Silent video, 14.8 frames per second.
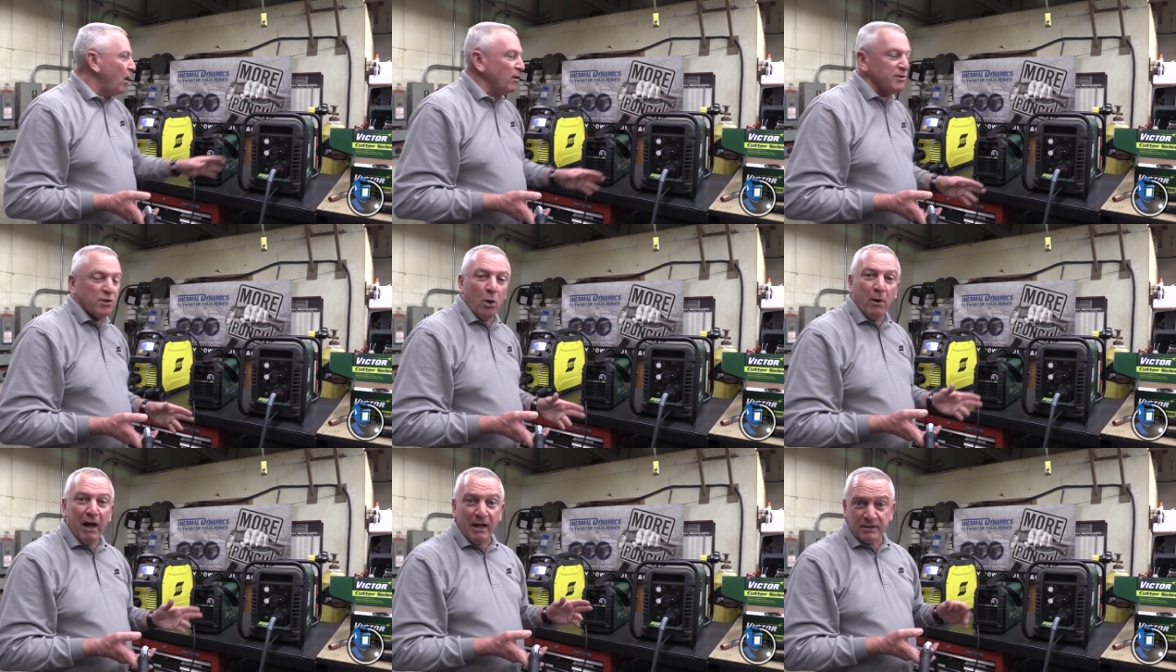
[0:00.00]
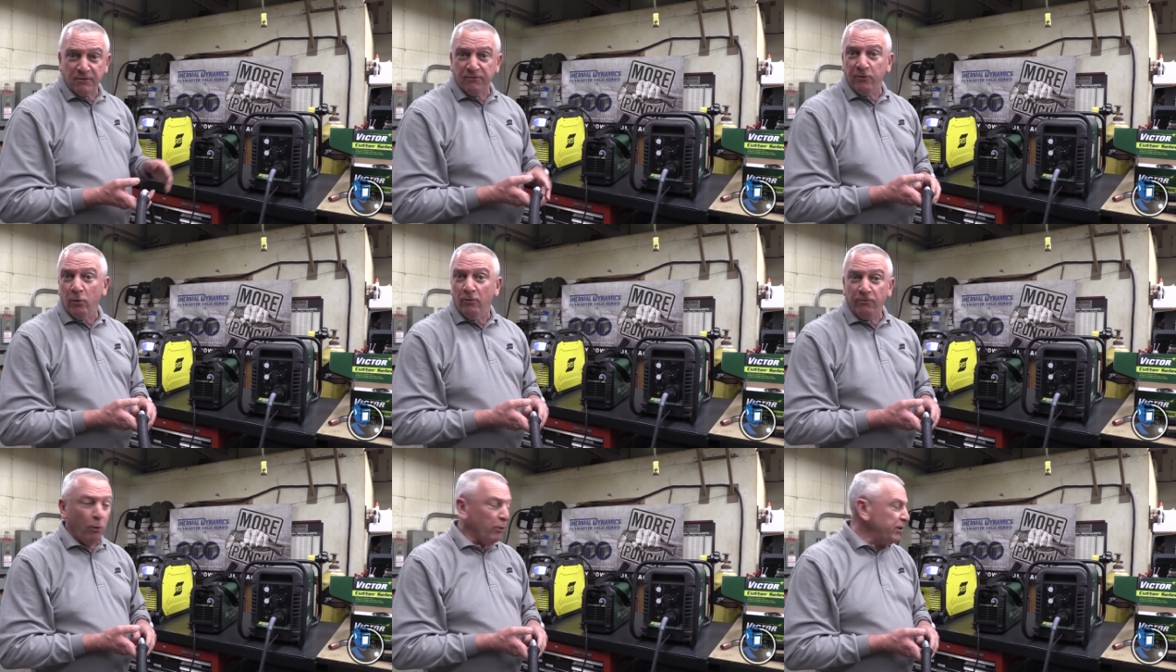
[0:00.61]
also has a
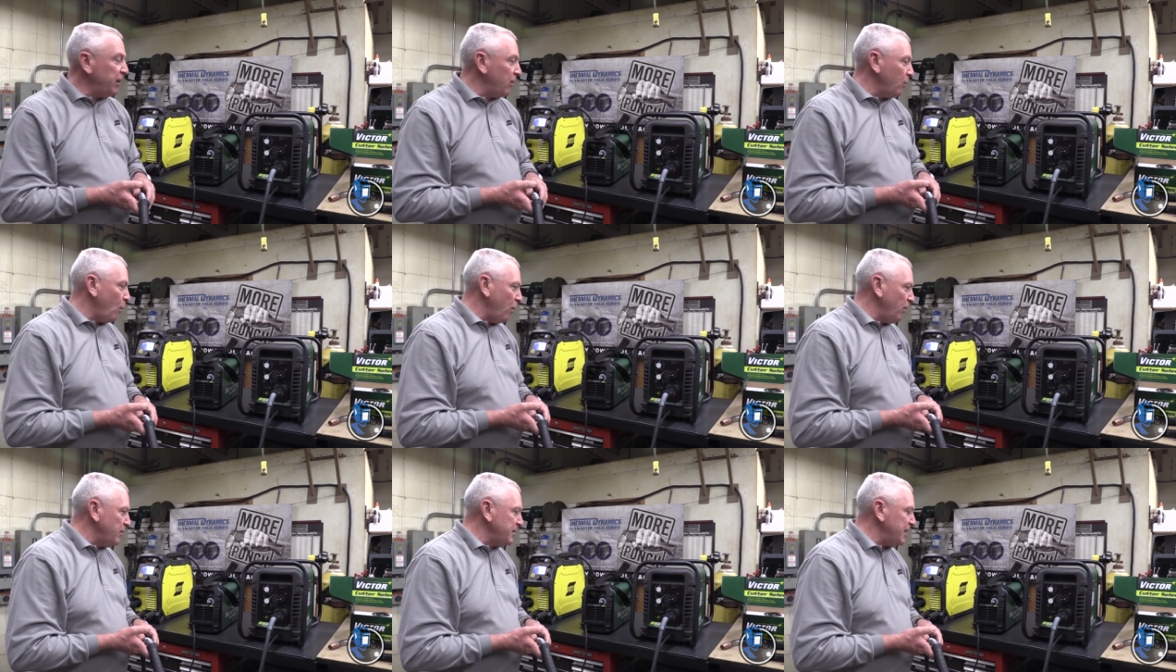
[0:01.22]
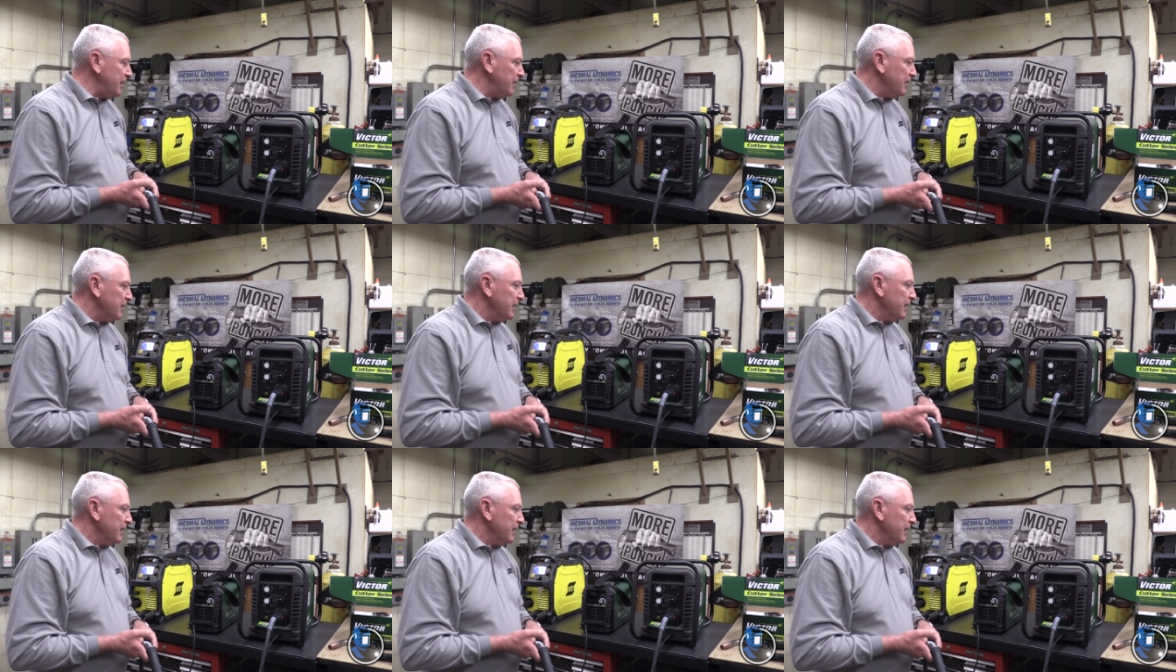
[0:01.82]
full 4-year warranty.